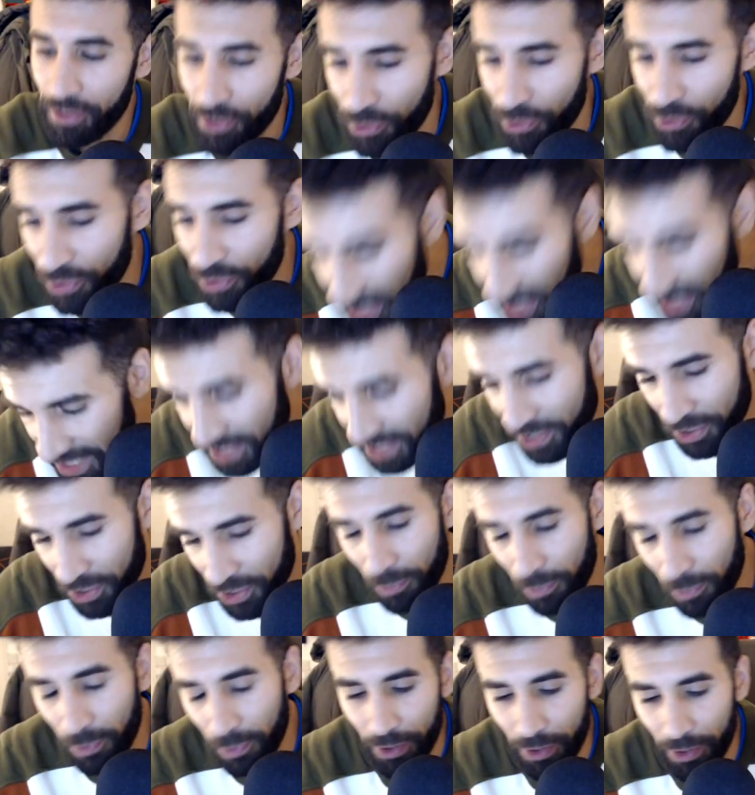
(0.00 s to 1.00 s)
You need
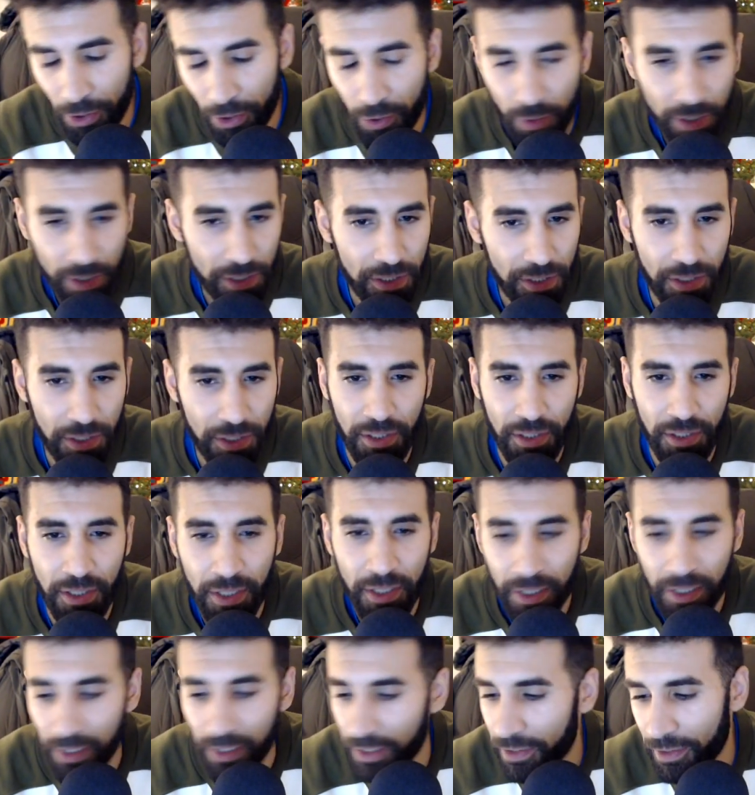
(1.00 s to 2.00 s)
someone who is
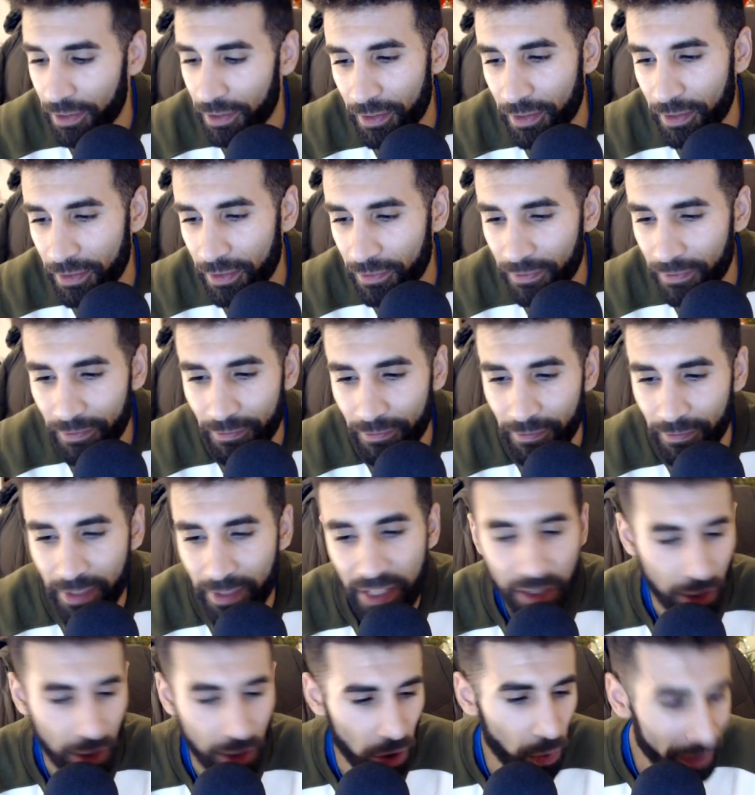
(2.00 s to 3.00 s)

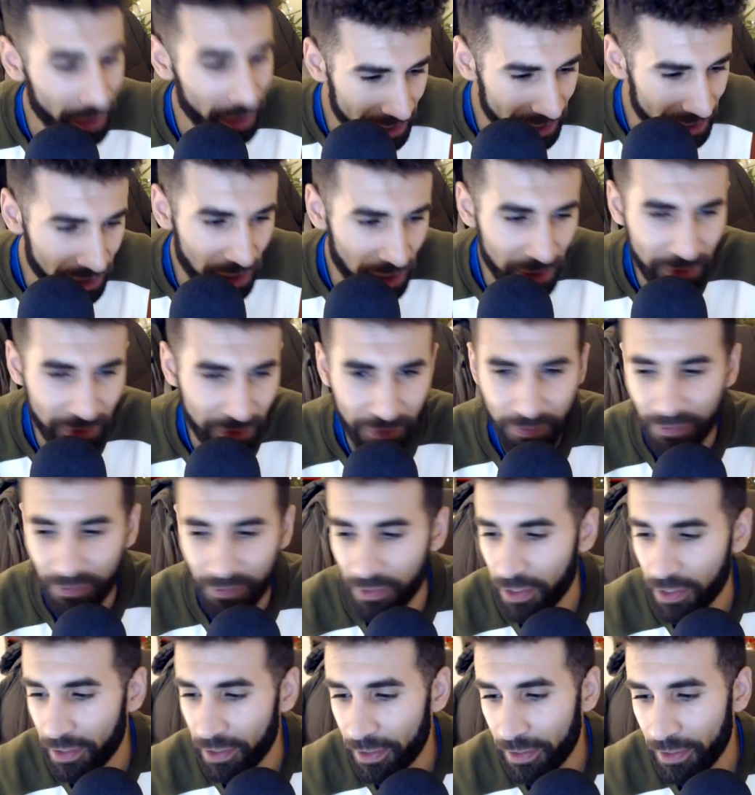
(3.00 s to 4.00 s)
either quick
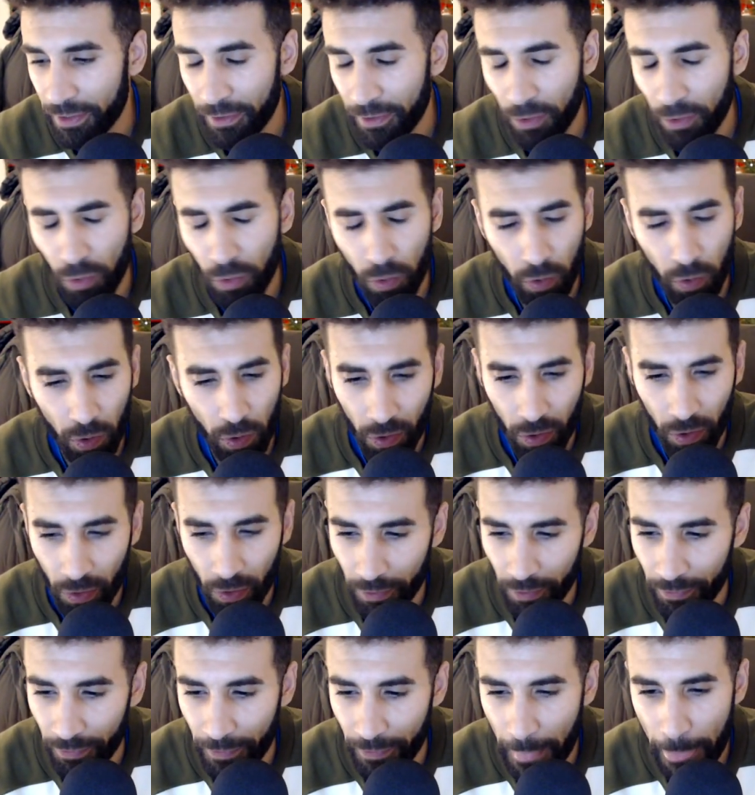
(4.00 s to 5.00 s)
enough
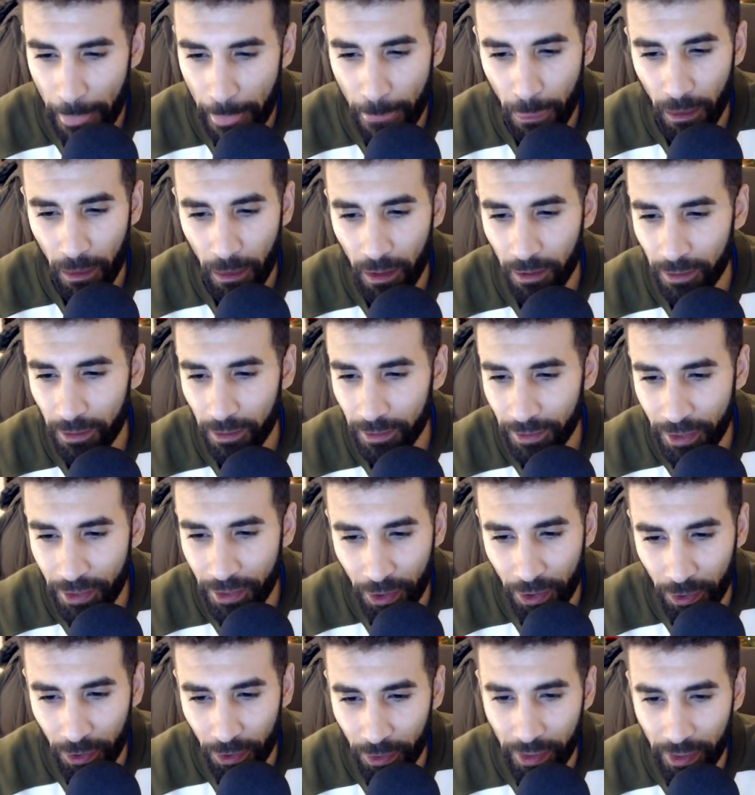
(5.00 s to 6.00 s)
or
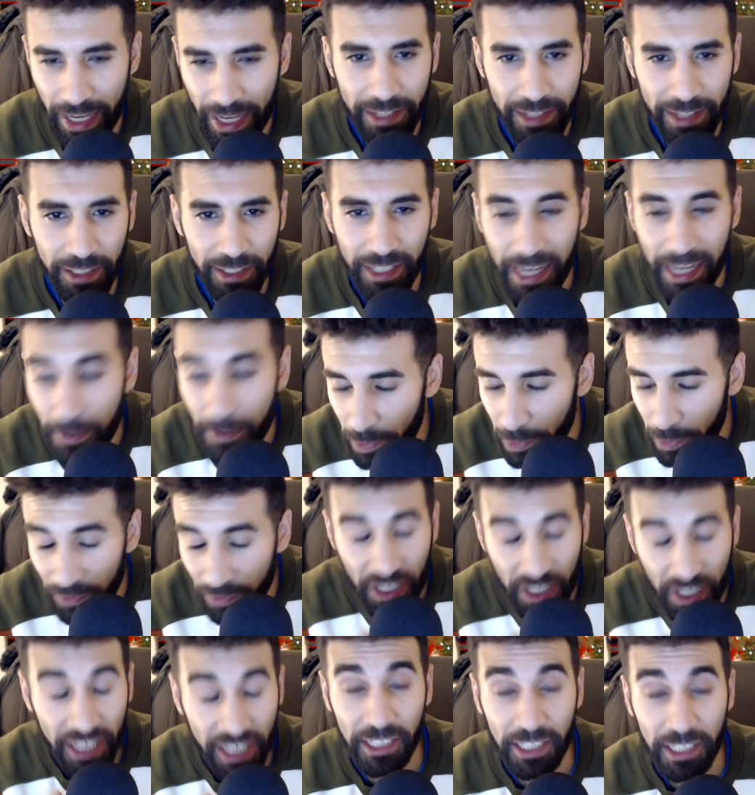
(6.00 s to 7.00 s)
you know capable
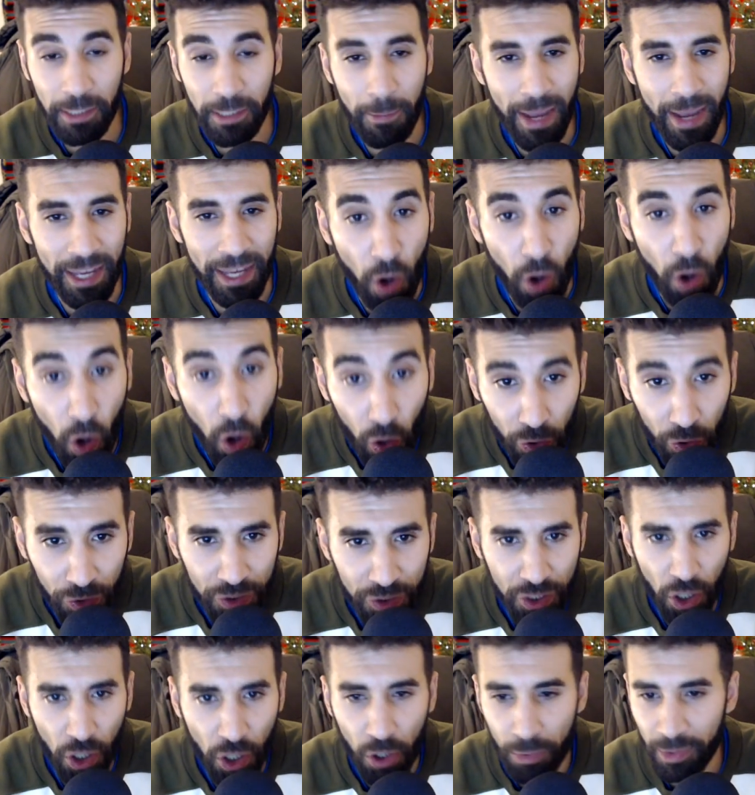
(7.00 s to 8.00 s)
of taking a man
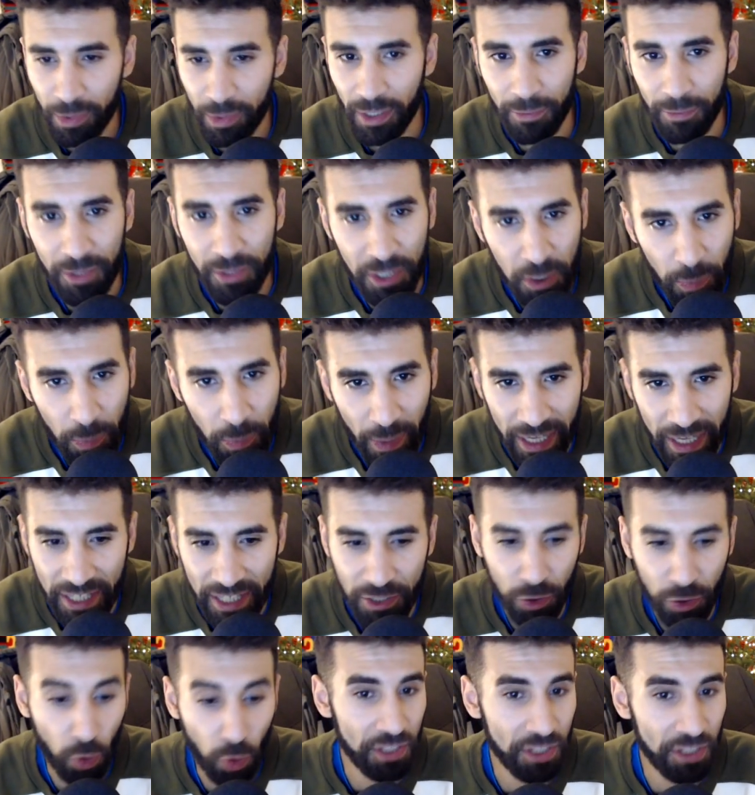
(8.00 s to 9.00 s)
on to open up the
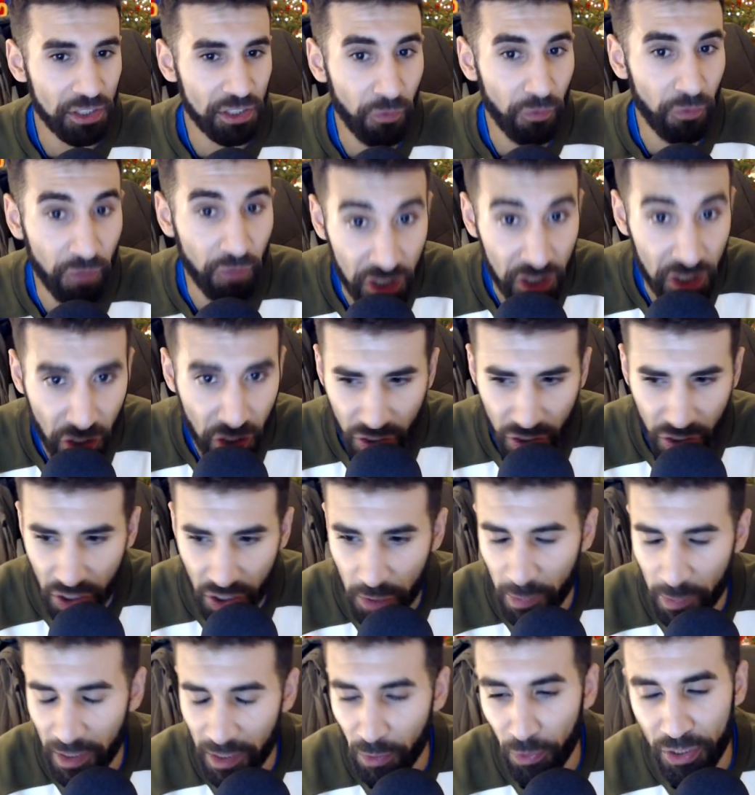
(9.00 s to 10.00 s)
space or has the vision to
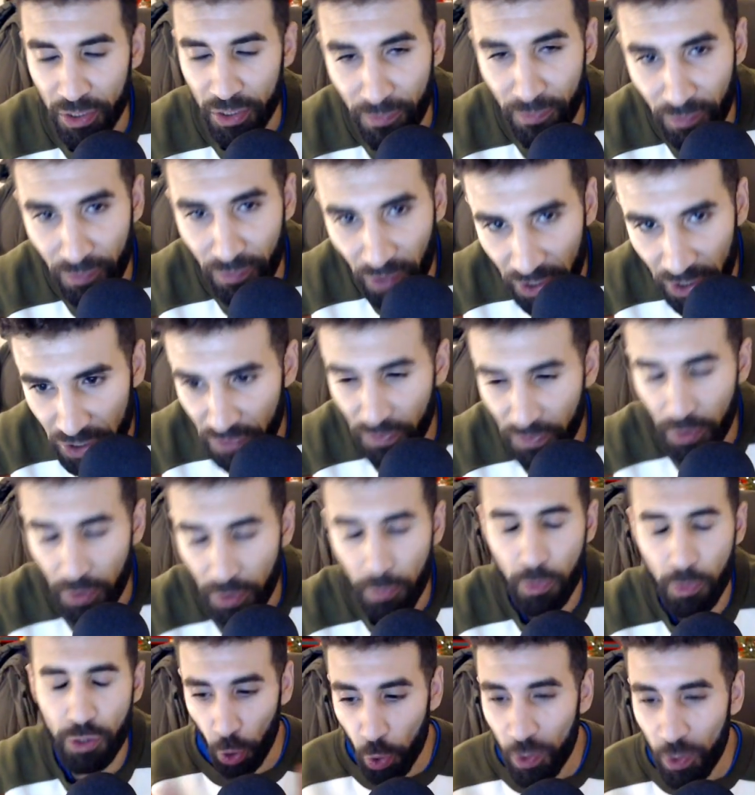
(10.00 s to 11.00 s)
split what's in front of
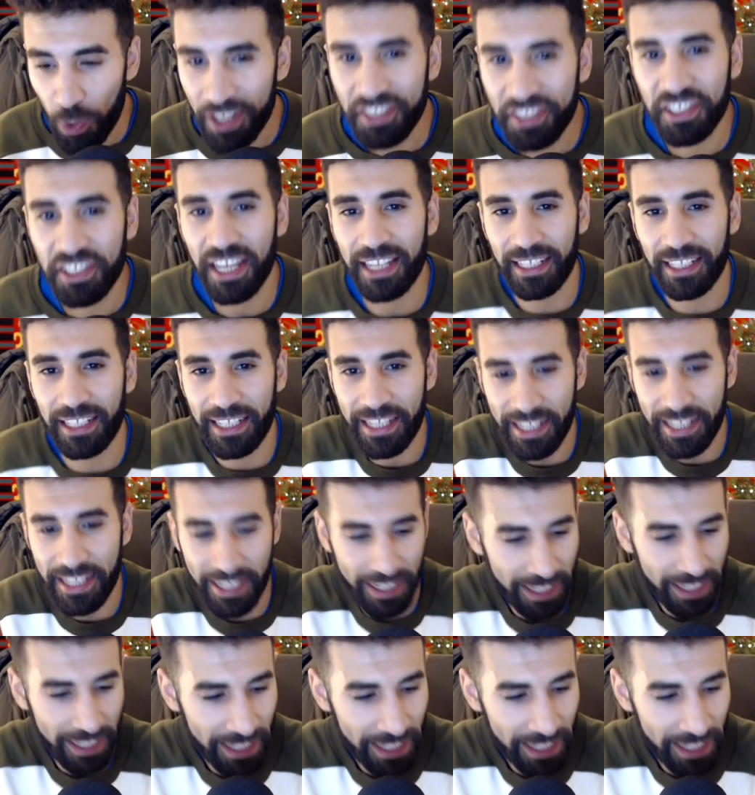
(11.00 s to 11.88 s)
them. Who exactly